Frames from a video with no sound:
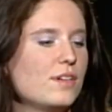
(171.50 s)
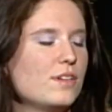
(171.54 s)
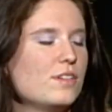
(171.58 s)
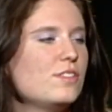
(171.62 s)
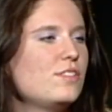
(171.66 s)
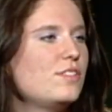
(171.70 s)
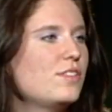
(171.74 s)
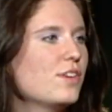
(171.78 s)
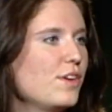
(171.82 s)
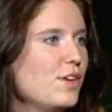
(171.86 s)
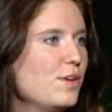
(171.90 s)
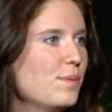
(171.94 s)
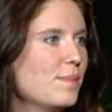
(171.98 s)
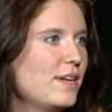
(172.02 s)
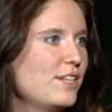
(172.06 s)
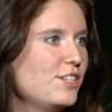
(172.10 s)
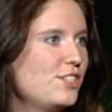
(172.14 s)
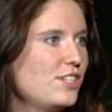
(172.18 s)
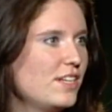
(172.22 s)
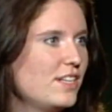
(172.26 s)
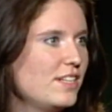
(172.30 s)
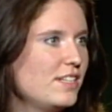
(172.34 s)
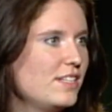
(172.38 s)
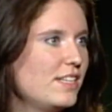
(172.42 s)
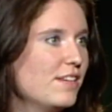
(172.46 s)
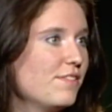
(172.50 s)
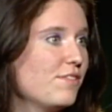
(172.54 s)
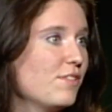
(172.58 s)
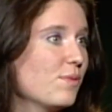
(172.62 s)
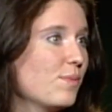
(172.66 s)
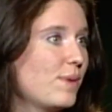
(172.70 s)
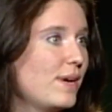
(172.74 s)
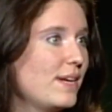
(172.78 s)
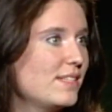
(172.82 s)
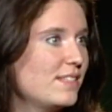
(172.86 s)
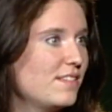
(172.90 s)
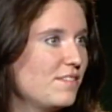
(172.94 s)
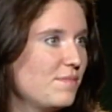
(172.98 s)
So you mentioned different
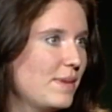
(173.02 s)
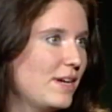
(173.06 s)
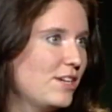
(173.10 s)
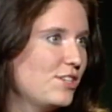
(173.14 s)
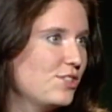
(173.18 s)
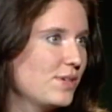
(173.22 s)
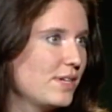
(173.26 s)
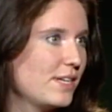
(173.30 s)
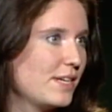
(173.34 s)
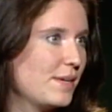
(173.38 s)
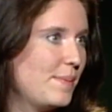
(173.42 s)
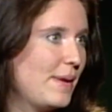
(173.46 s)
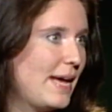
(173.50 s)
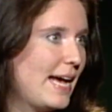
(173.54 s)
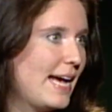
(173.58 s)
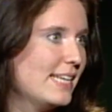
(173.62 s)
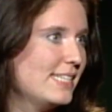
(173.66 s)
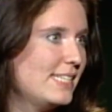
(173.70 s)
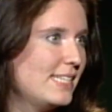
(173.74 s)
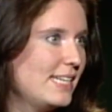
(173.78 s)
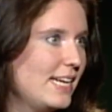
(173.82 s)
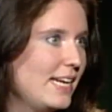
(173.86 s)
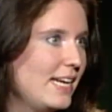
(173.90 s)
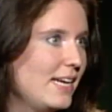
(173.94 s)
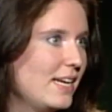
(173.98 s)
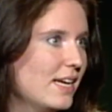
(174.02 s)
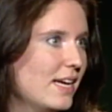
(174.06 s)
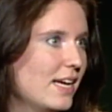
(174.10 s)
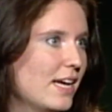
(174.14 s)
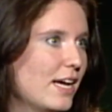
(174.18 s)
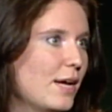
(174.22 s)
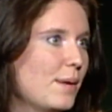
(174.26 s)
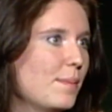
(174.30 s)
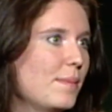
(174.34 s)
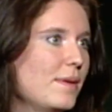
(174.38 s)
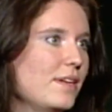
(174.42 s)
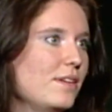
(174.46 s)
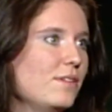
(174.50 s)
ways of measuring capacity,
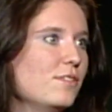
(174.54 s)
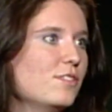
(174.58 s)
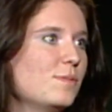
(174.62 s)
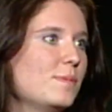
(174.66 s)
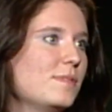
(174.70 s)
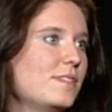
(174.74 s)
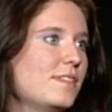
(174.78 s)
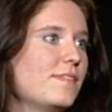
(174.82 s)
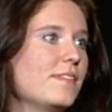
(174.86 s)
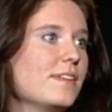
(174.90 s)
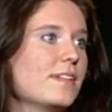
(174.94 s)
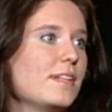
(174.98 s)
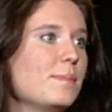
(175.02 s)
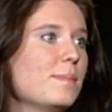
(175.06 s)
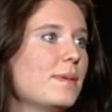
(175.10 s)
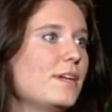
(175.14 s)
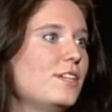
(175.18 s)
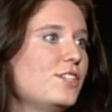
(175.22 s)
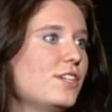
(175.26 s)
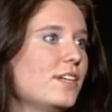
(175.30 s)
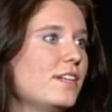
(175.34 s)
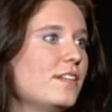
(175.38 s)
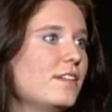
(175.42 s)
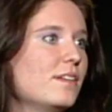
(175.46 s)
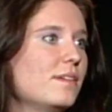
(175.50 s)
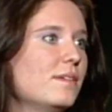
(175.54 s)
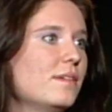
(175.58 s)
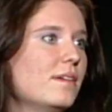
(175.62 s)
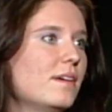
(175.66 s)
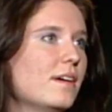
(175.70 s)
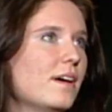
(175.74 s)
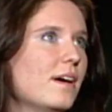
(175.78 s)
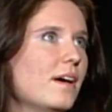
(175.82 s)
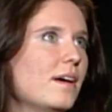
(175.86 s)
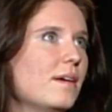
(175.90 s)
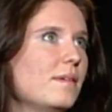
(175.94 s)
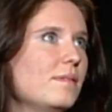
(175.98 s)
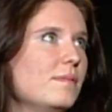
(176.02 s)
and you specifically mentioned
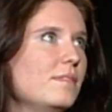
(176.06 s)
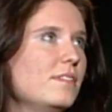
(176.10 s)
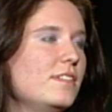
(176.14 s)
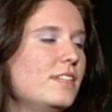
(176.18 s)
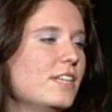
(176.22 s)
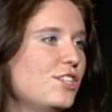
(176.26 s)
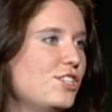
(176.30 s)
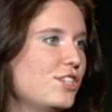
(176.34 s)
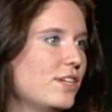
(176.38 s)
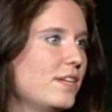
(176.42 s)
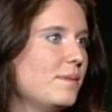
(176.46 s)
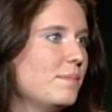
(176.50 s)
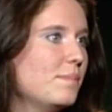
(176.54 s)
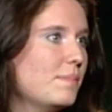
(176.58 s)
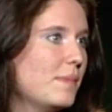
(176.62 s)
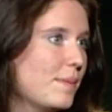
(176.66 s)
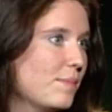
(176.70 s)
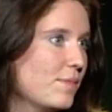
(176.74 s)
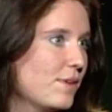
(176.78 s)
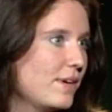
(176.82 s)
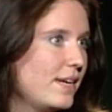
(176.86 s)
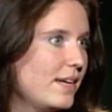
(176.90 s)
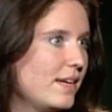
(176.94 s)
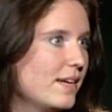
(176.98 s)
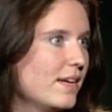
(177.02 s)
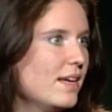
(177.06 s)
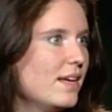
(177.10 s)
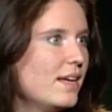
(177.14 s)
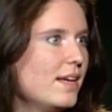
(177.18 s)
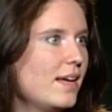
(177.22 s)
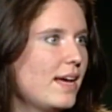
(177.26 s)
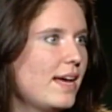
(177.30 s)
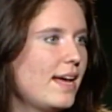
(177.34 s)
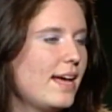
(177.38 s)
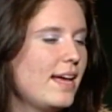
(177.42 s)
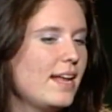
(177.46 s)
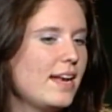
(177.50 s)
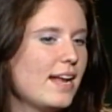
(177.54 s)
digit memory.
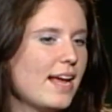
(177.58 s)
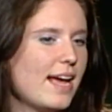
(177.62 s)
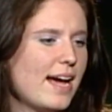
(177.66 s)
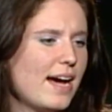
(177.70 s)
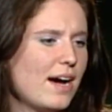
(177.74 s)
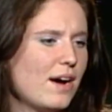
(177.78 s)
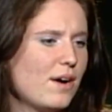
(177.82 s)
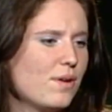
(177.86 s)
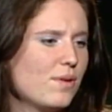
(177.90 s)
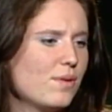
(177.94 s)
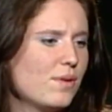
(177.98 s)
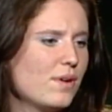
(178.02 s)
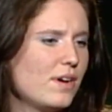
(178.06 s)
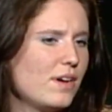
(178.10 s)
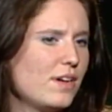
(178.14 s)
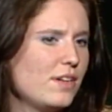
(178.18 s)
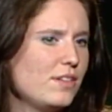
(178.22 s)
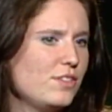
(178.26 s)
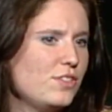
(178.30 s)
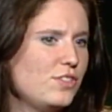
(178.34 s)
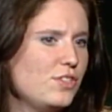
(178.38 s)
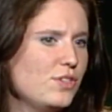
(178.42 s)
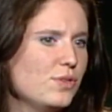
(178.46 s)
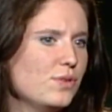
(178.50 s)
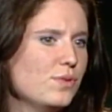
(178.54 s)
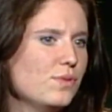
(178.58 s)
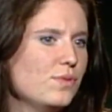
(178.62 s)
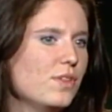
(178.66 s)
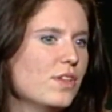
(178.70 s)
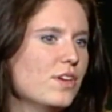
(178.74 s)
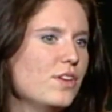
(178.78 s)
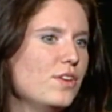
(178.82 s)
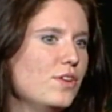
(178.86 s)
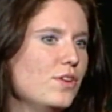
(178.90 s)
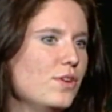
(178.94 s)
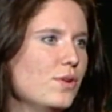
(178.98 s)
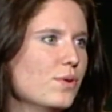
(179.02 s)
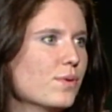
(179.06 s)
And how do the
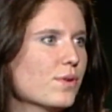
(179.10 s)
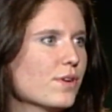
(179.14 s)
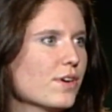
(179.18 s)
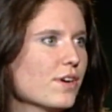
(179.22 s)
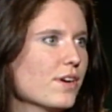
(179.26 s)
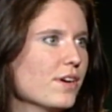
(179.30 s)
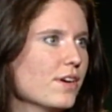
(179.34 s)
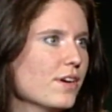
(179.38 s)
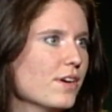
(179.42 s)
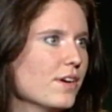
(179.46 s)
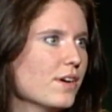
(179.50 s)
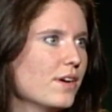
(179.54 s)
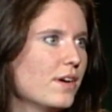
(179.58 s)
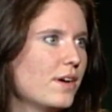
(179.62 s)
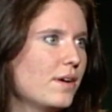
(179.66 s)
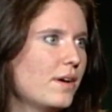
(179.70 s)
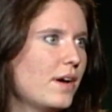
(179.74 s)
newer